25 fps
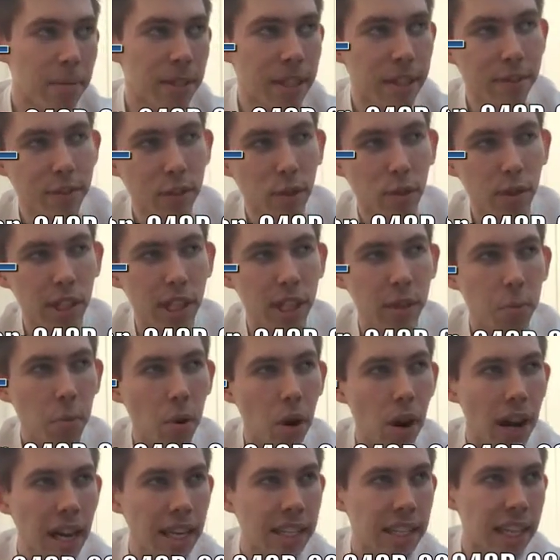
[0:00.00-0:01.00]

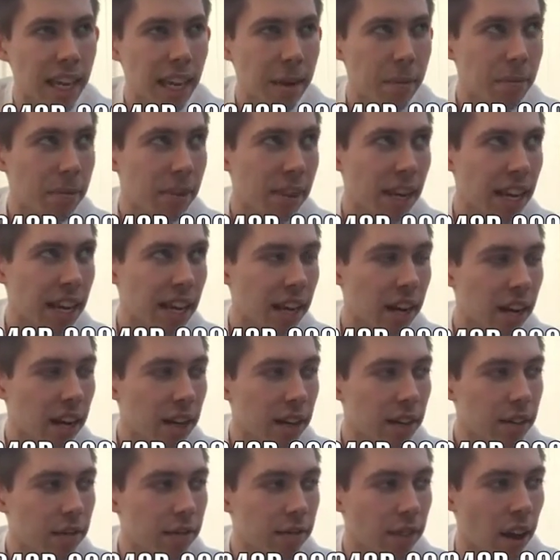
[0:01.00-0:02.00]
Difficulty-wise, they
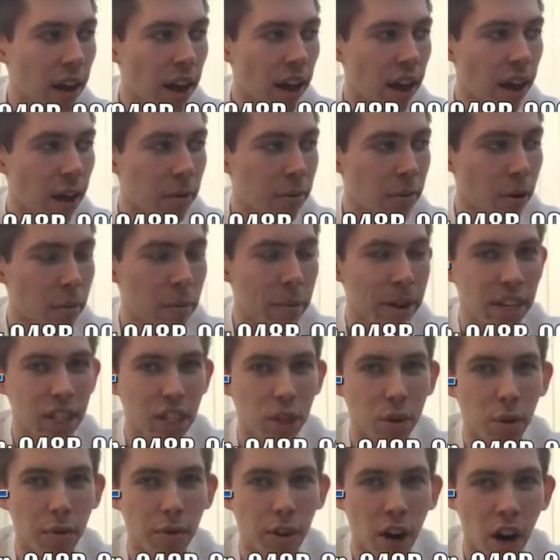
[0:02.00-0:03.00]
kind of are a
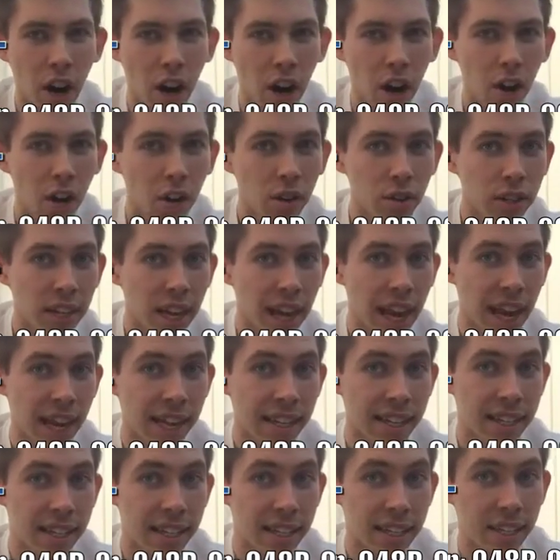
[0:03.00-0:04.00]
mixture of hard
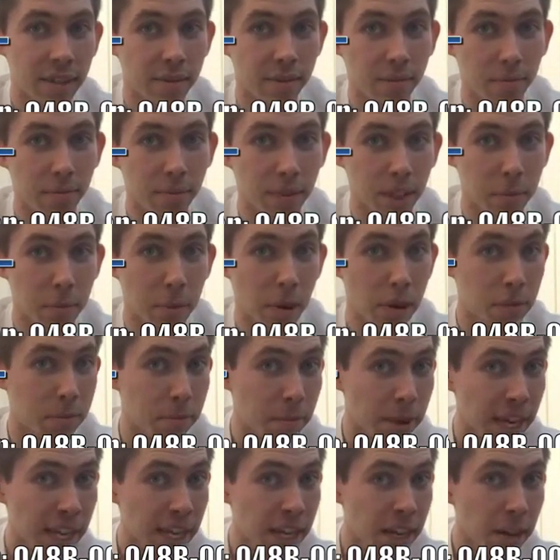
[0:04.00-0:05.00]
and, I suppose,
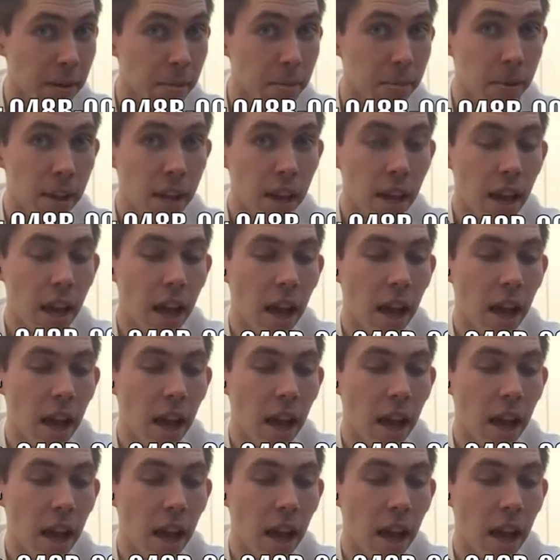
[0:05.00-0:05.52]
medium.